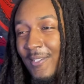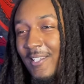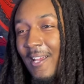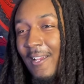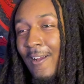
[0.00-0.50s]

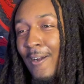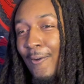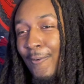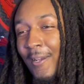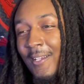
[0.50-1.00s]
Tate
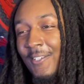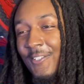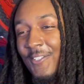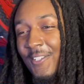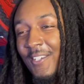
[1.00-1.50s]

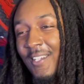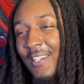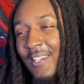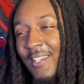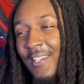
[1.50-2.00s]
always.
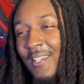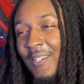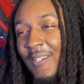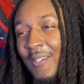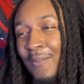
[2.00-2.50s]

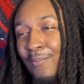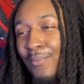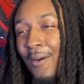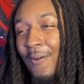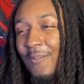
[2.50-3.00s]

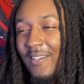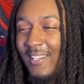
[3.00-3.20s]
Bro,